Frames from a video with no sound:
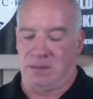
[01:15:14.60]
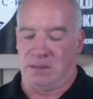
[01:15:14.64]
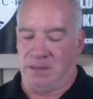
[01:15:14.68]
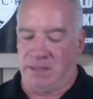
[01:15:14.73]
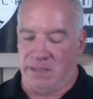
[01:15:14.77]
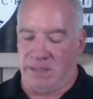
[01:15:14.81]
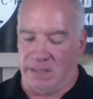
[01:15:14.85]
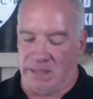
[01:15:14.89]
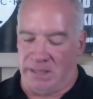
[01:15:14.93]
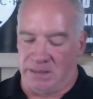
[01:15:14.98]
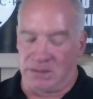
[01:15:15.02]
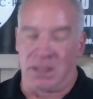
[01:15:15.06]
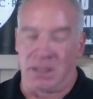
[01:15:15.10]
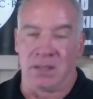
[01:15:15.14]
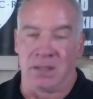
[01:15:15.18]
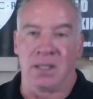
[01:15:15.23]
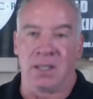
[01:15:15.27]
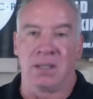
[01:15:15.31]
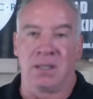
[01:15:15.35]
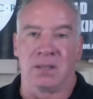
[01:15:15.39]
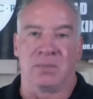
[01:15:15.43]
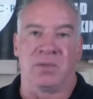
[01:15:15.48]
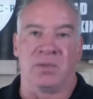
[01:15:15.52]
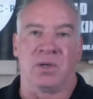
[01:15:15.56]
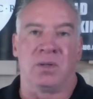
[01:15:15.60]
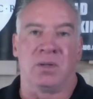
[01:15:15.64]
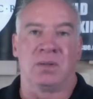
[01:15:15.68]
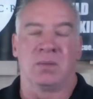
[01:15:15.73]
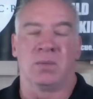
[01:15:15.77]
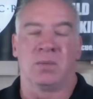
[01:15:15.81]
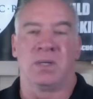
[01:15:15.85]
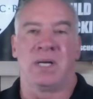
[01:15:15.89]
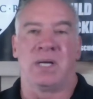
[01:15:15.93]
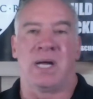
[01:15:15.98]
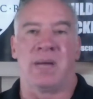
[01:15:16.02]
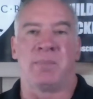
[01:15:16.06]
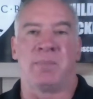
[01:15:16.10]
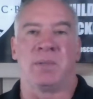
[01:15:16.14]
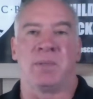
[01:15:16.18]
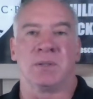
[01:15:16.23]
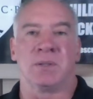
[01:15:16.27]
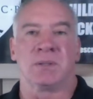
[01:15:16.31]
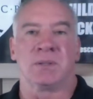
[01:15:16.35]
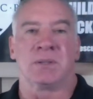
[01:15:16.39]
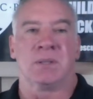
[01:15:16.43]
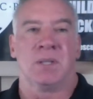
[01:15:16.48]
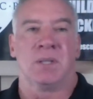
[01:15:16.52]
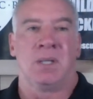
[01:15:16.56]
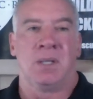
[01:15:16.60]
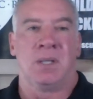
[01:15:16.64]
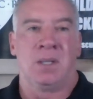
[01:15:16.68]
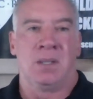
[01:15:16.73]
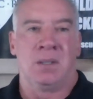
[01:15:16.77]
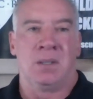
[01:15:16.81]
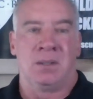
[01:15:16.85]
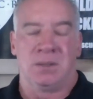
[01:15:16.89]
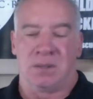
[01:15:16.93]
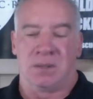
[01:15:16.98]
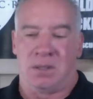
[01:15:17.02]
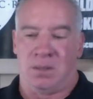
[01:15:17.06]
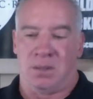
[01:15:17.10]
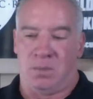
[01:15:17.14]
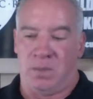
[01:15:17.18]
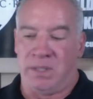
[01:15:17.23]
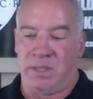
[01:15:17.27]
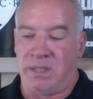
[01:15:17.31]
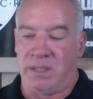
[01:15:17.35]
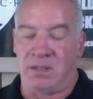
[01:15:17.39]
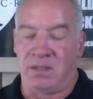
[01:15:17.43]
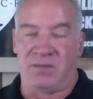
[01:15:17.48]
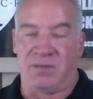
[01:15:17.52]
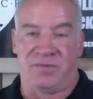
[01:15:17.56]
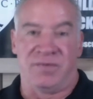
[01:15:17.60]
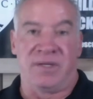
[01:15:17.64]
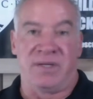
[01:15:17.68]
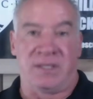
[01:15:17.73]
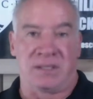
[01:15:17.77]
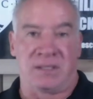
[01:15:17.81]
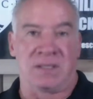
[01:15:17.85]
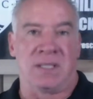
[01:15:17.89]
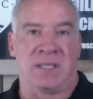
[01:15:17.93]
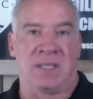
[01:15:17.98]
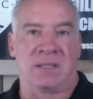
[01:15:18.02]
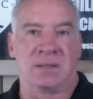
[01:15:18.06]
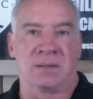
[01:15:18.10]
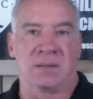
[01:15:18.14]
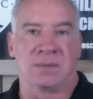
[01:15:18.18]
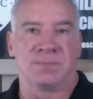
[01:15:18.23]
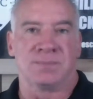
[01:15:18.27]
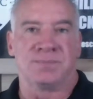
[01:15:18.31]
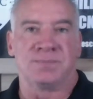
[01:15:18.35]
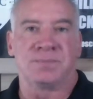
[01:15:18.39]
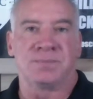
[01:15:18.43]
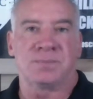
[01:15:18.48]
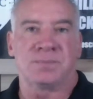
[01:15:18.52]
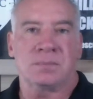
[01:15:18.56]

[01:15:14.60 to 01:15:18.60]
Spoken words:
it's unthinkable what happens. So we need to fix this.